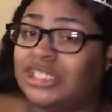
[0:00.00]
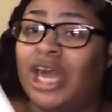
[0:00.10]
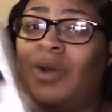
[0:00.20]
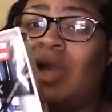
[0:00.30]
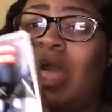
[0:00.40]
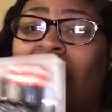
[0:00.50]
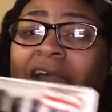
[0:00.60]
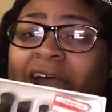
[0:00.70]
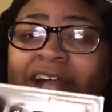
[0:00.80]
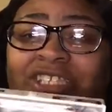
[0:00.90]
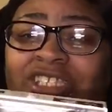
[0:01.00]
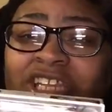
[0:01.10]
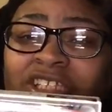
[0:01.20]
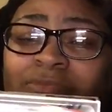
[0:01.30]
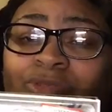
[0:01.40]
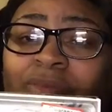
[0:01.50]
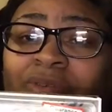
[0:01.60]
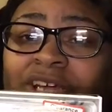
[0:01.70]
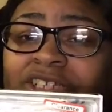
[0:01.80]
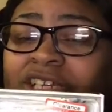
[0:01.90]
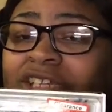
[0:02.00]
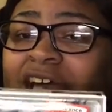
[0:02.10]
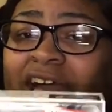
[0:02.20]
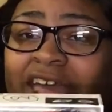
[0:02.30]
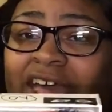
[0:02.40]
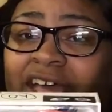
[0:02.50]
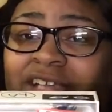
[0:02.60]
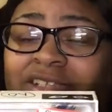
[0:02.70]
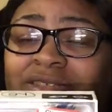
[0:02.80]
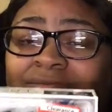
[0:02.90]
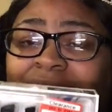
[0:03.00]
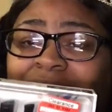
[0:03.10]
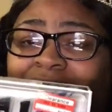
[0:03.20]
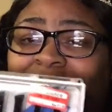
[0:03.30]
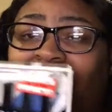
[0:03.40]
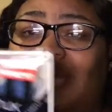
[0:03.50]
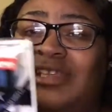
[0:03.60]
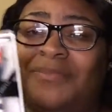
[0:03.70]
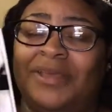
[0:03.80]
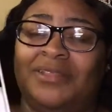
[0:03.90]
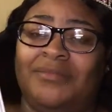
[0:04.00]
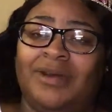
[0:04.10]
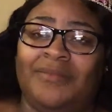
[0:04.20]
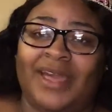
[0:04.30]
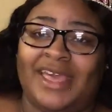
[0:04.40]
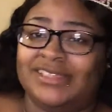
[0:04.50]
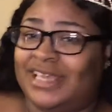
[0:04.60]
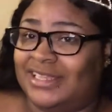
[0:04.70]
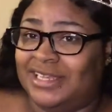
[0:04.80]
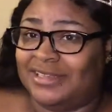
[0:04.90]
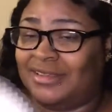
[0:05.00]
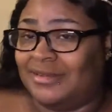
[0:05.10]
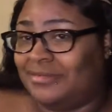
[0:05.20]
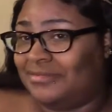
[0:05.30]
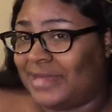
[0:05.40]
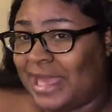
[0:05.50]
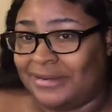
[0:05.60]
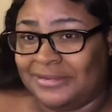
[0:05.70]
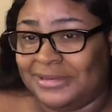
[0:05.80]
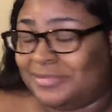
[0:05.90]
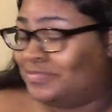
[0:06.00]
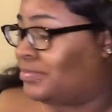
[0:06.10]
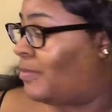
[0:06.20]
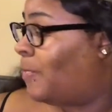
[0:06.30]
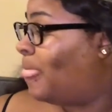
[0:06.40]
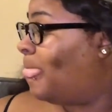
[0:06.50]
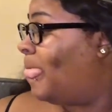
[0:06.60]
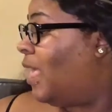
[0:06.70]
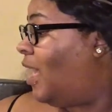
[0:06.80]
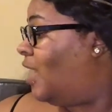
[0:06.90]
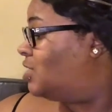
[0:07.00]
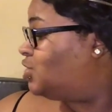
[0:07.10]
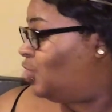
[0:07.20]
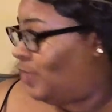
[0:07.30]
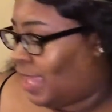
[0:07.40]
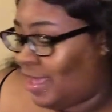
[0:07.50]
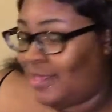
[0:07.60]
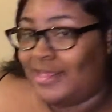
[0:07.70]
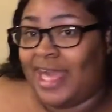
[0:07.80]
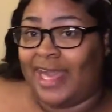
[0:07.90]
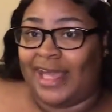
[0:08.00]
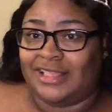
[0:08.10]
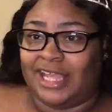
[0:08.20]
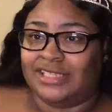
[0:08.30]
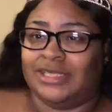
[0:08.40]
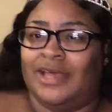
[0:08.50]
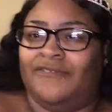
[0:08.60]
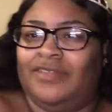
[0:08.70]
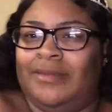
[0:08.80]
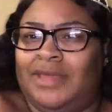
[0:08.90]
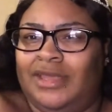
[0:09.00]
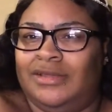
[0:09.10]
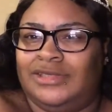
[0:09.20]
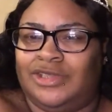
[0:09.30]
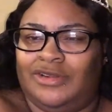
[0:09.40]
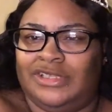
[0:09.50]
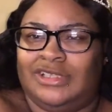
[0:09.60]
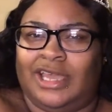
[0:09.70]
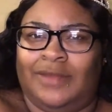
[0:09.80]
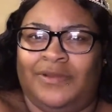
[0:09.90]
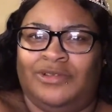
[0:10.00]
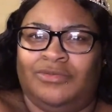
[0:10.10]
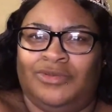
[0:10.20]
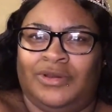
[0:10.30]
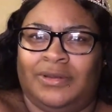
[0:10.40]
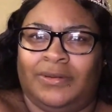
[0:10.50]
So I just needed some more brushes, I guess, because I picked them up. I guess I needed them. I don't know. So yeah, I got that stuff. Let me turn this light up a little more.